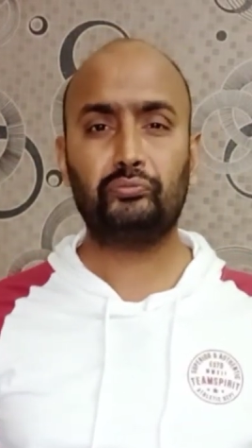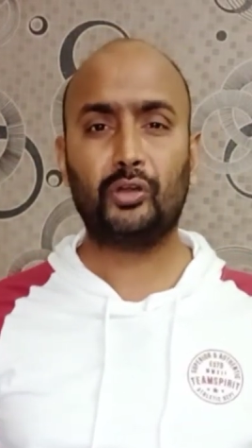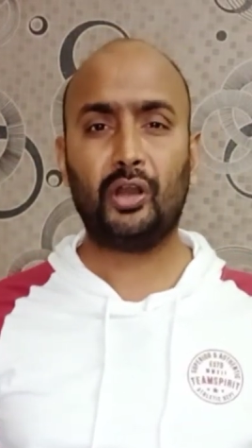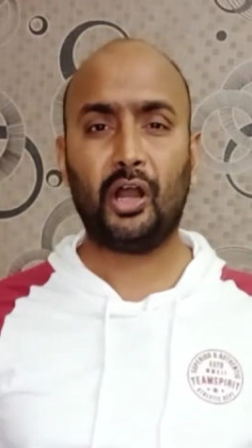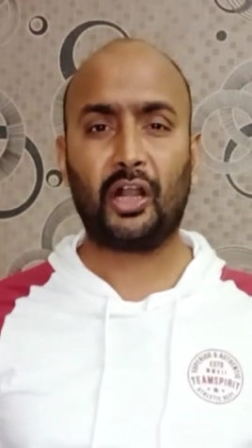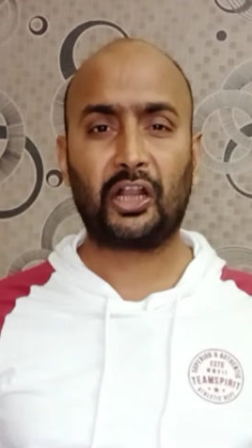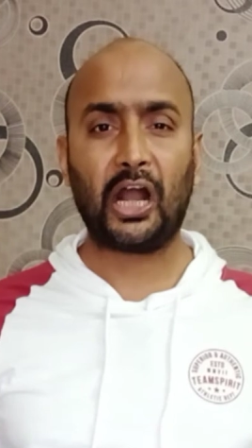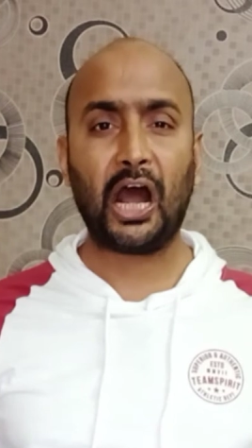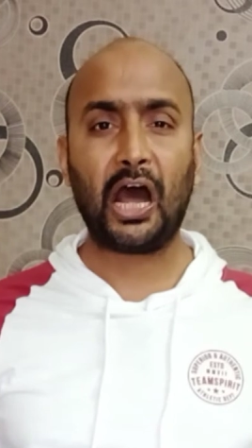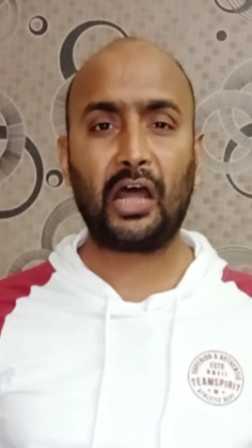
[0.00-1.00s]
a
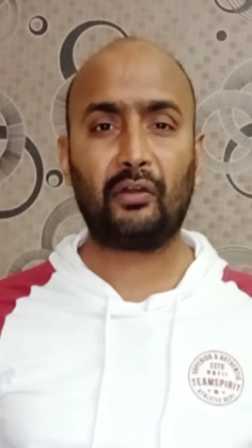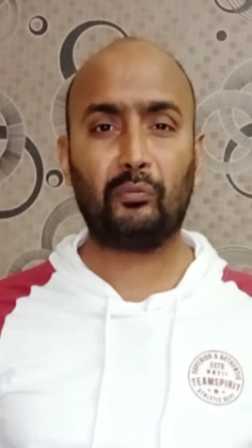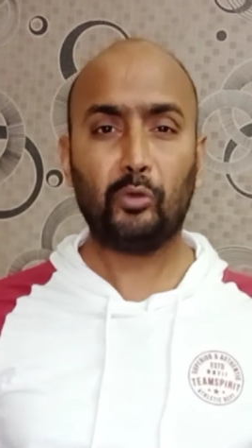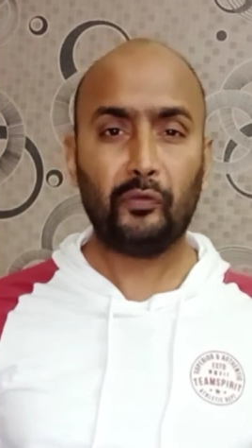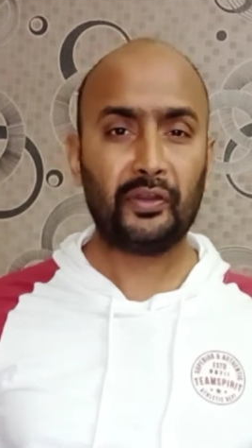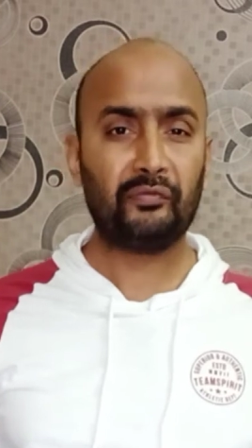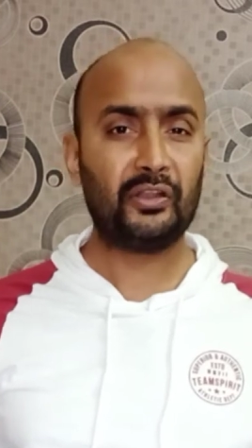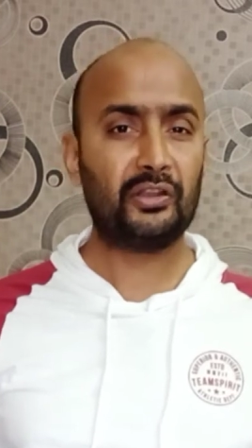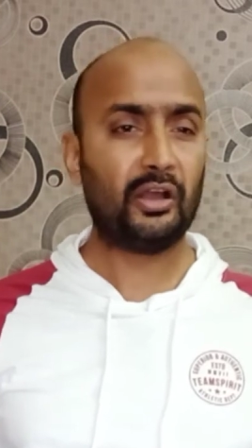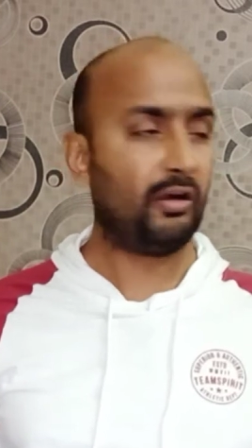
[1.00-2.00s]
car moving
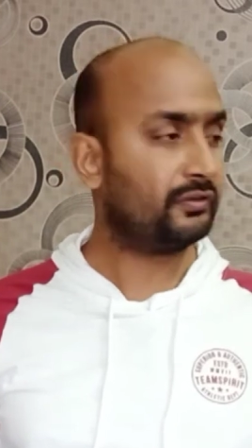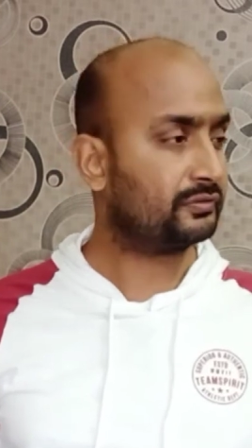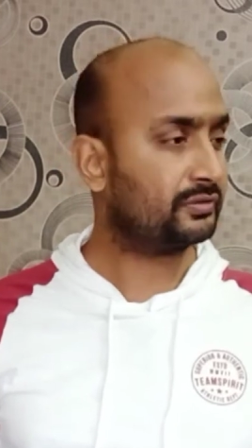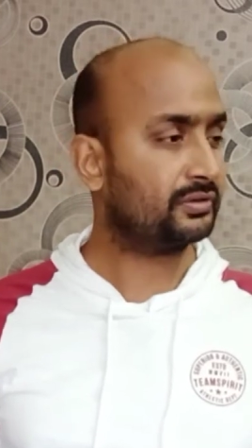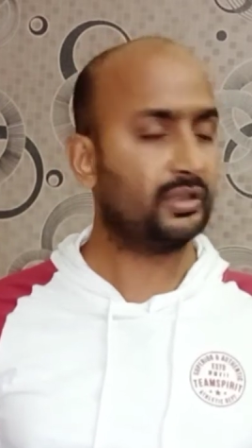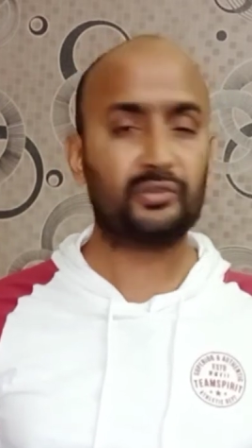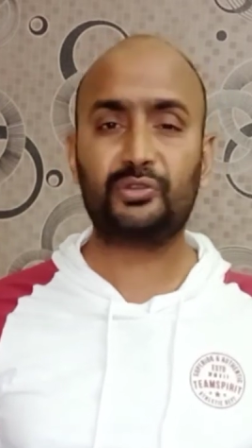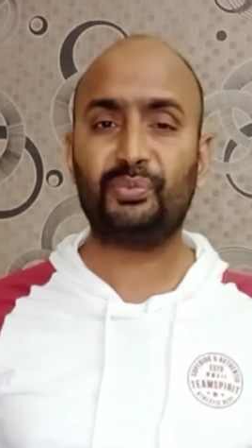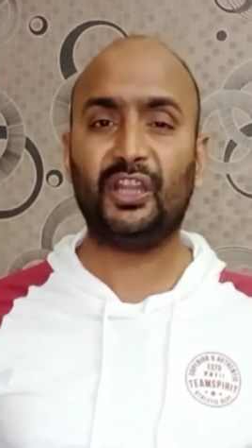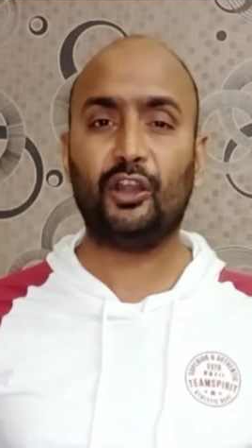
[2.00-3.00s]
with the
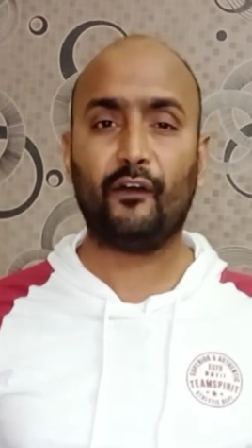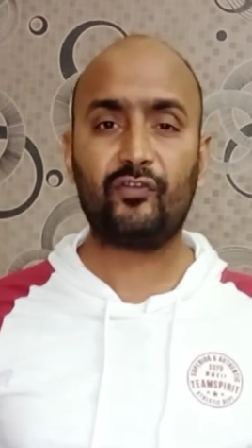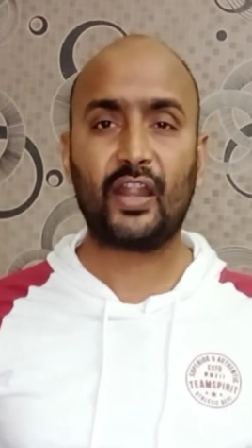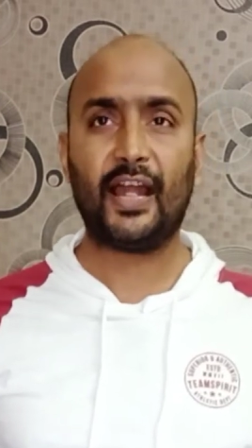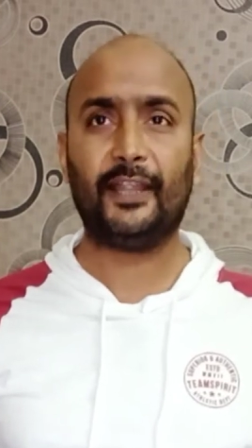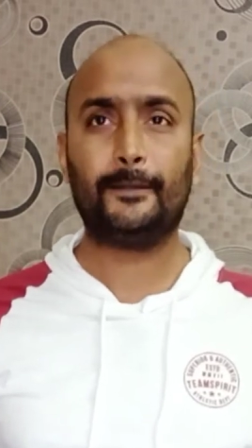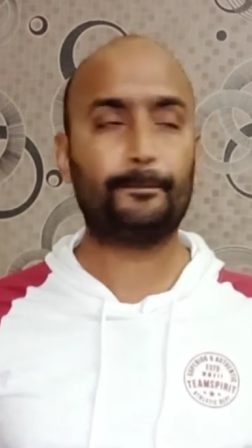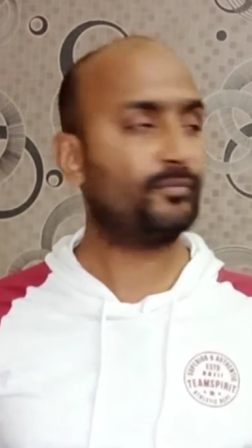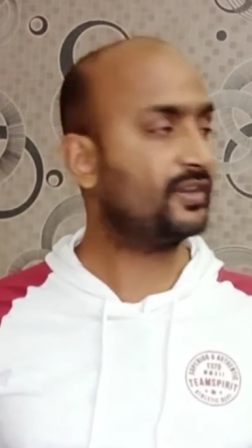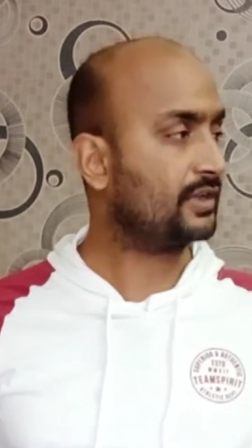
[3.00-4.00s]
speed of light
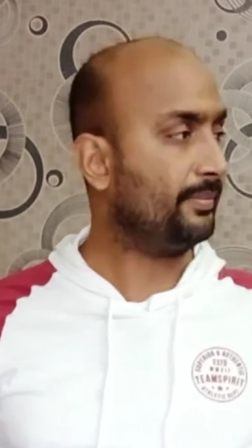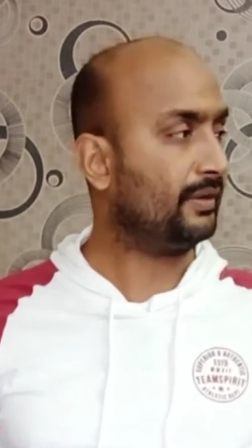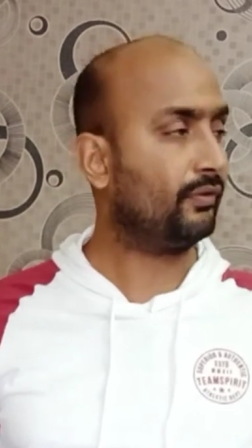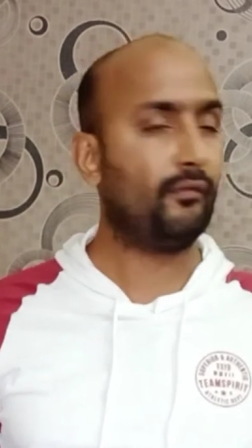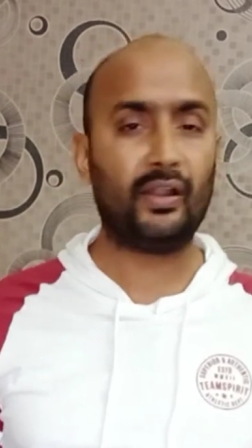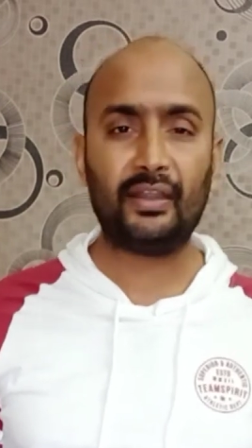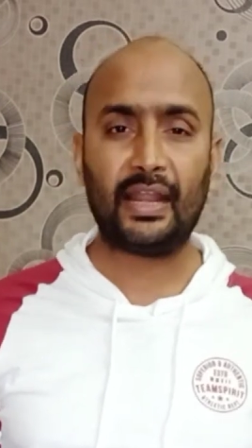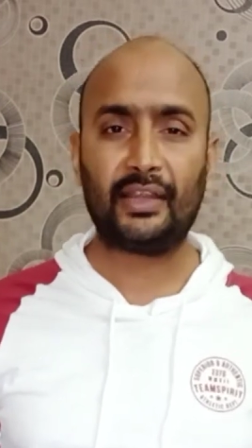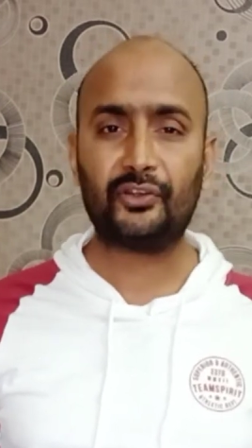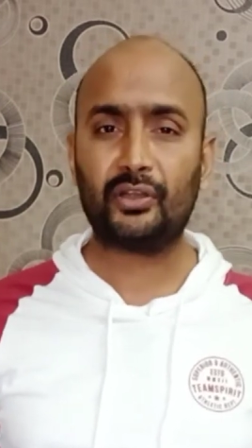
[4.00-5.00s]
is coming from one
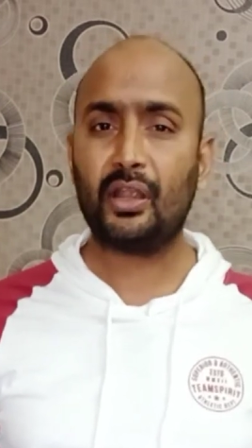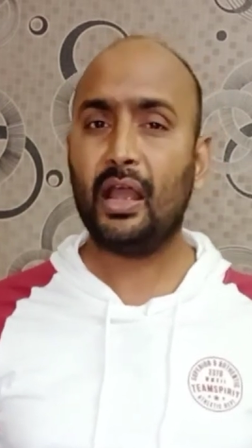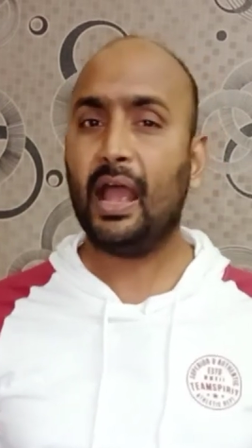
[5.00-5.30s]
direction,